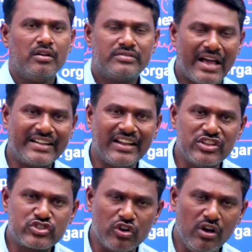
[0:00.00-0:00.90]
that
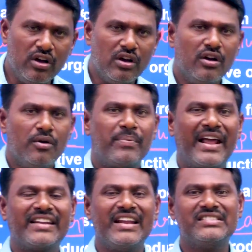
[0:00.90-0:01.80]
leads to
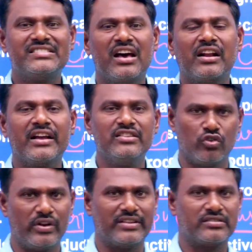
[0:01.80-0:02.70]
pregnancy or
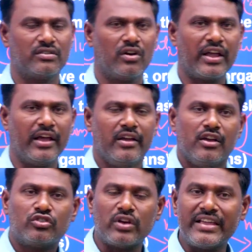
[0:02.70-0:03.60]
conceivness. Okay.
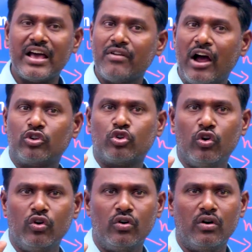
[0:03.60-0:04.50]
So here we have
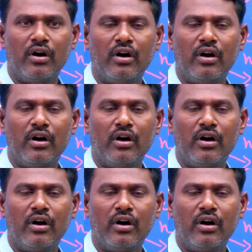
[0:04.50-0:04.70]
two